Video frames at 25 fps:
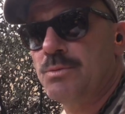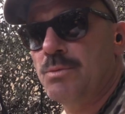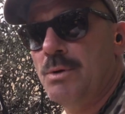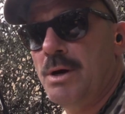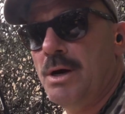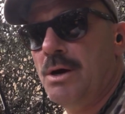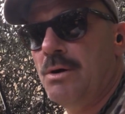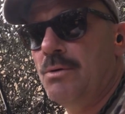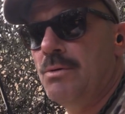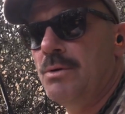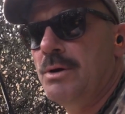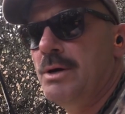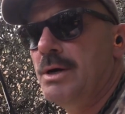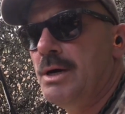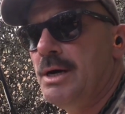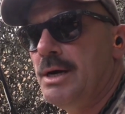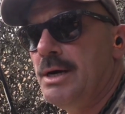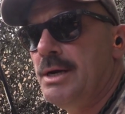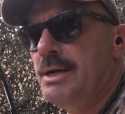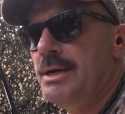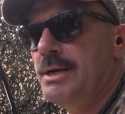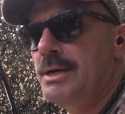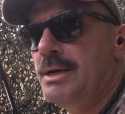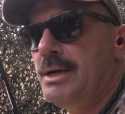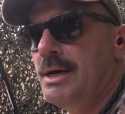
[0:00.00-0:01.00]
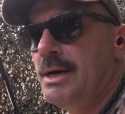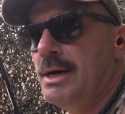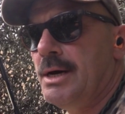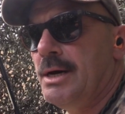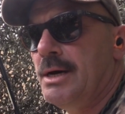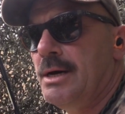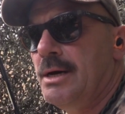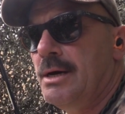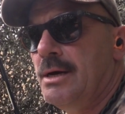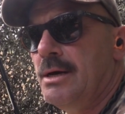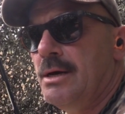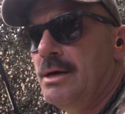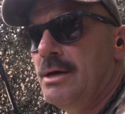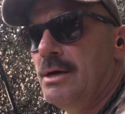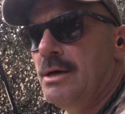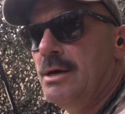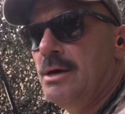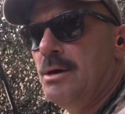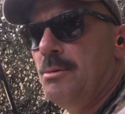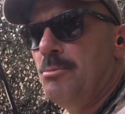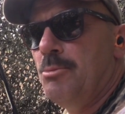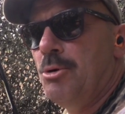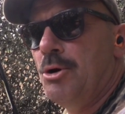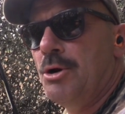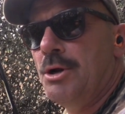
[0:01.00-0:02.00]
as well, and
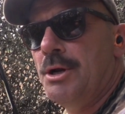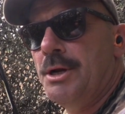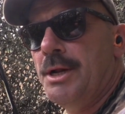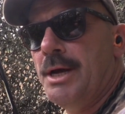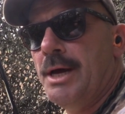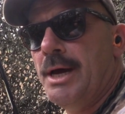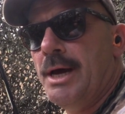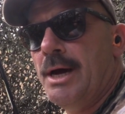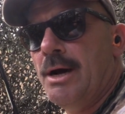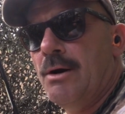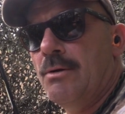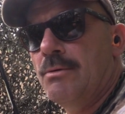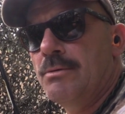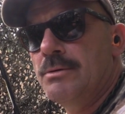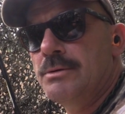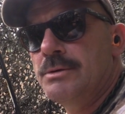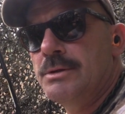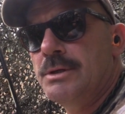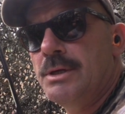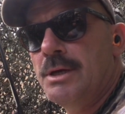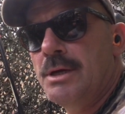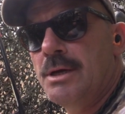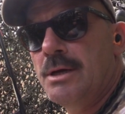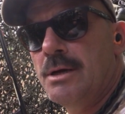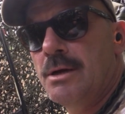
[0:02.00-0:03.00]
pulling it out.